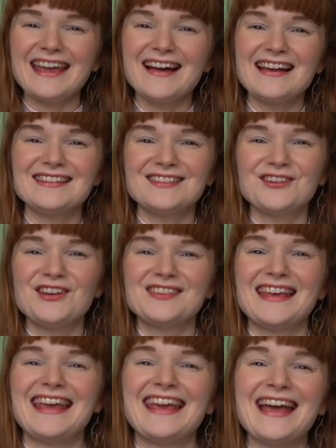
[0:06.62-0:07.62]
guys, it's
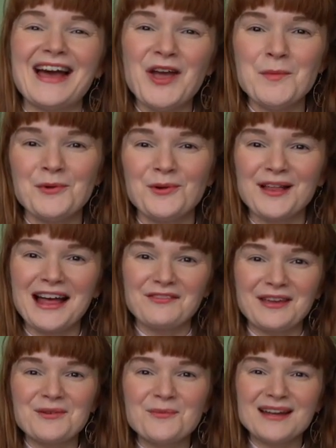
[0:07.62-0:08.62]
Rosa here. I hope you're all
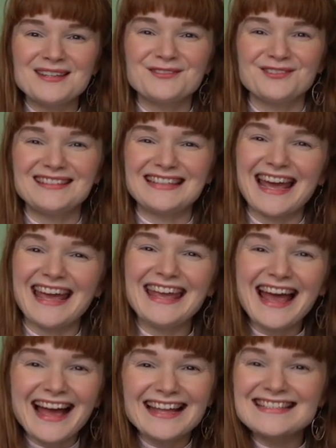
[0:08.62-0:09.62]
having a wonderful
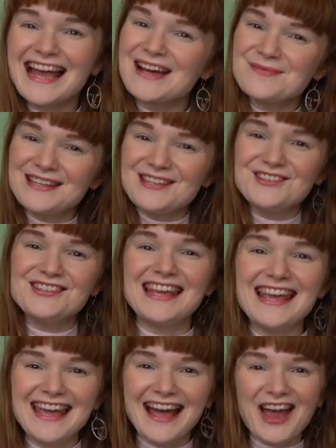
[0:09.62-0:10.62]
day and Happy New
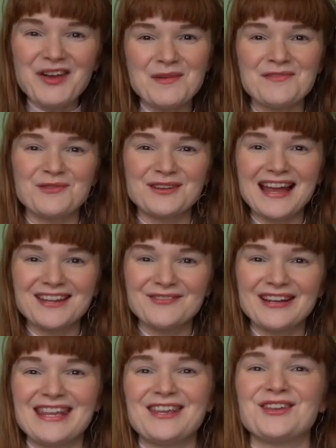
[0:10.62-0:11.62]
Year. I hope everyone had a
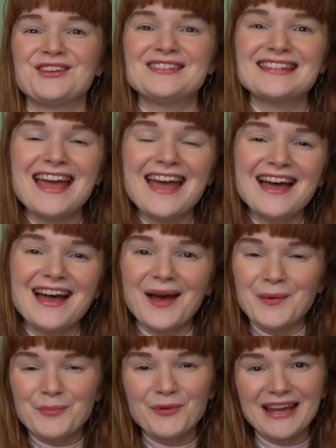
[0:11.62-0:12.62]
really good
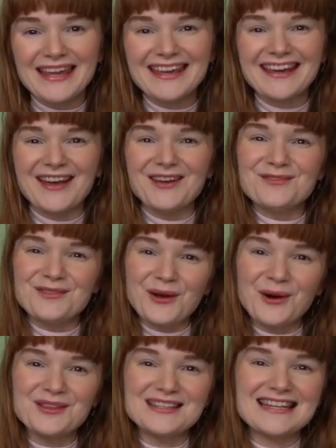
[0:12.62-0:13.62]
break over the
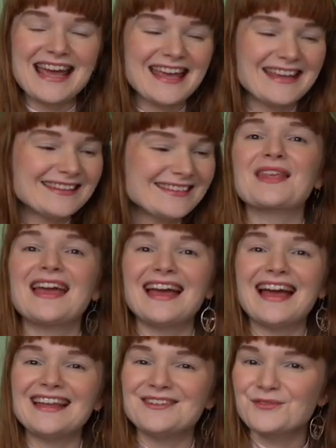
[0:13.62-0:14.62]
holidays.
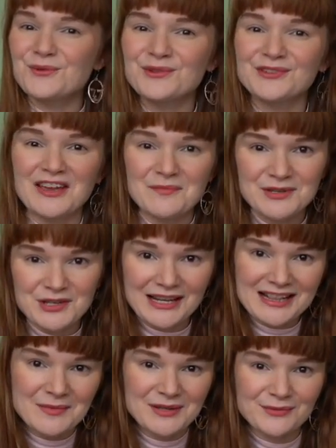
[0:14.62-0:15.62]
And of course I've been doing a
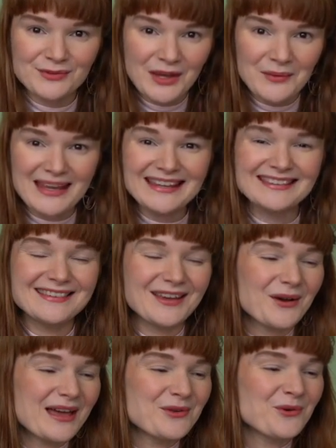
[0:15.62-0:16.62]
little bit of sewing, so
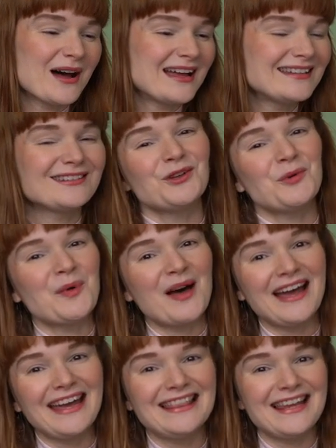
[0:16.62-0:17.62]
I thought I'd stop
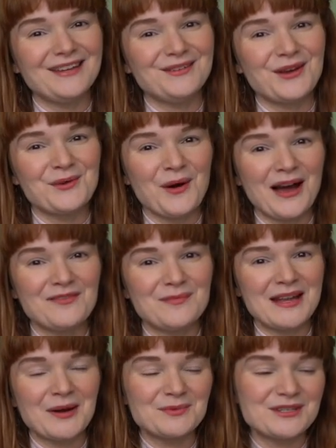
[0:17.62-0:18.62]
by and let you know what I've
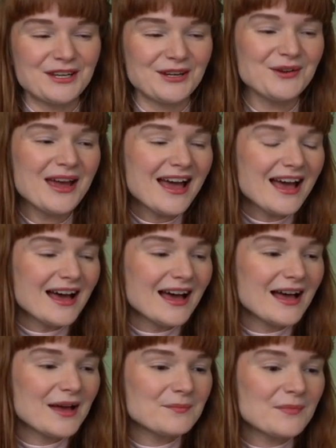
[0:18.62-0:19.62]
been up to.
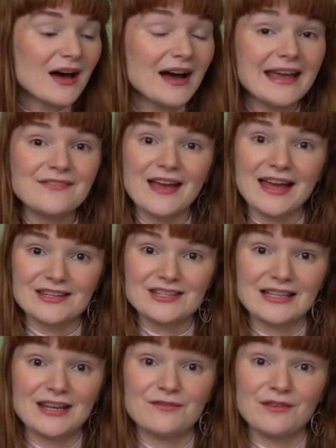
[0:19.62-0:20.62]
I have
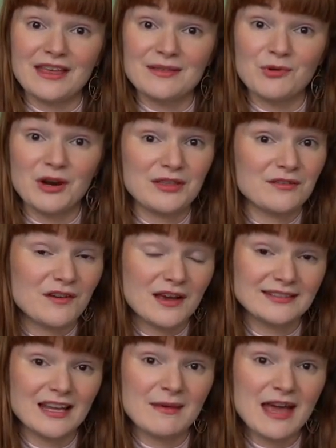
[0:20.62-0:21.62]
actually, for I think probably the
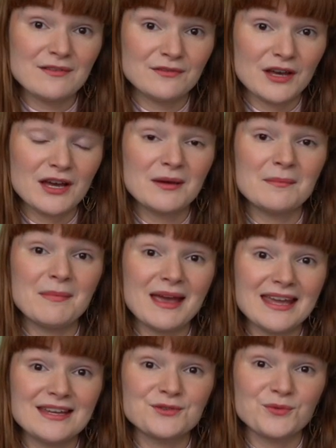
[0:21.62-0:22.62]
first time ever,
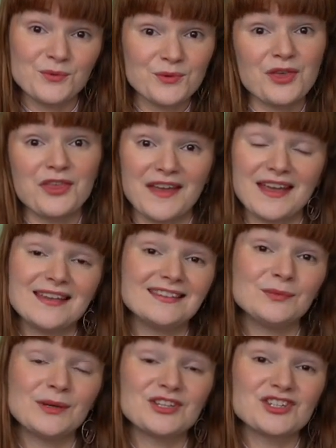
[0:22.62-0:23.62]
made all the
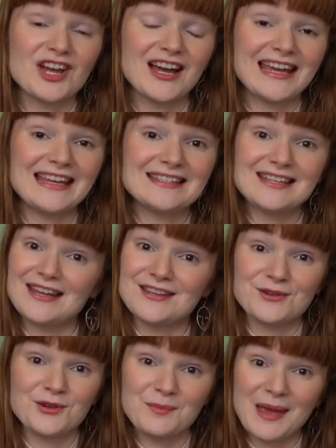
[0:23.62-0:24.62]
things which I
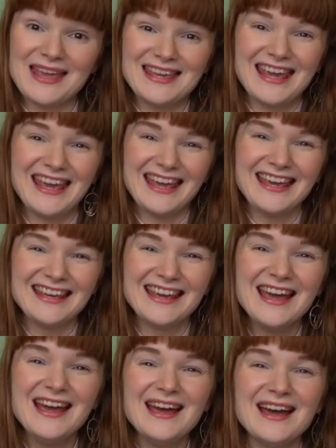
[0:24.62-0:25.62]
intended on making.
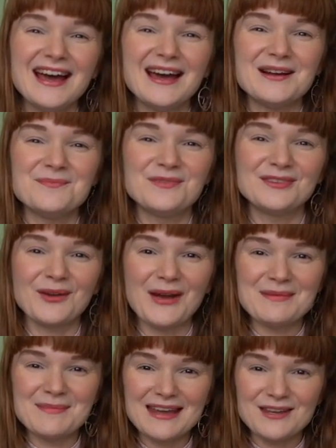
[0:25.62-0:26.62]
So
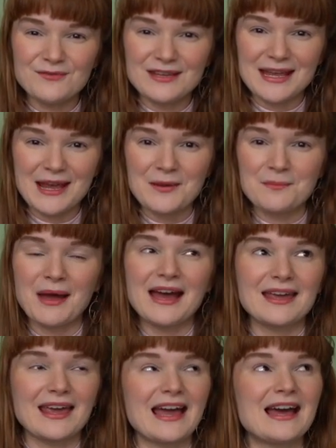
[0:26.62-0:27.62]
I made a video
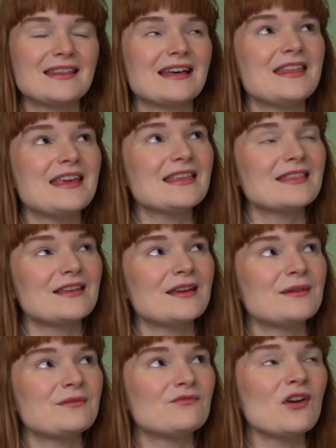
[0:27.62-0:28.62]
back at, I think,
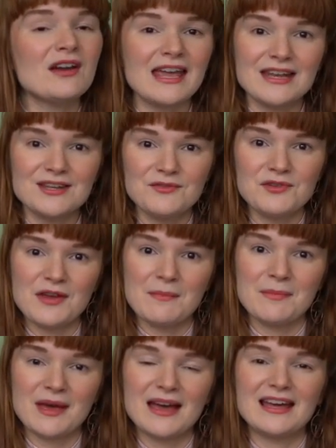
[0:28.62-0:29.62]
the very end of
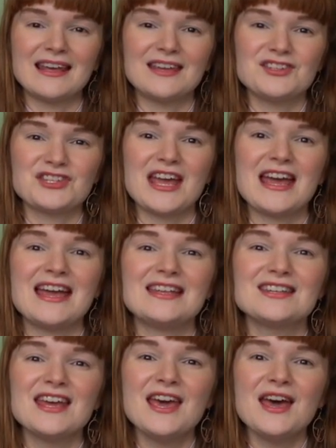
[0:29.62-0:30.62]
November, and I shared